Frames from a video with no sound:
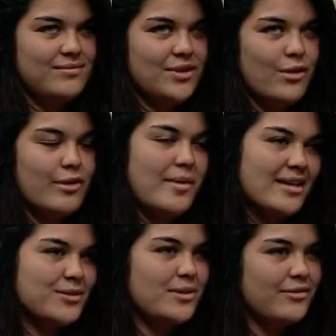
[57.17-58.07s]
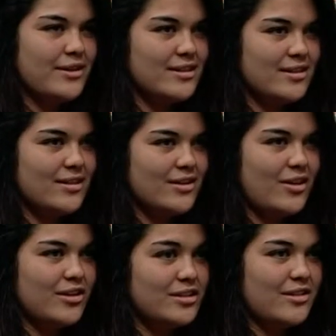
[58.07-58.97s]
going from high school defense to
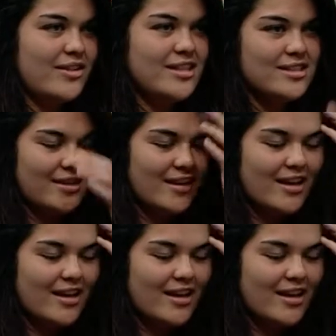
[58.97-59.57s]
college defense, and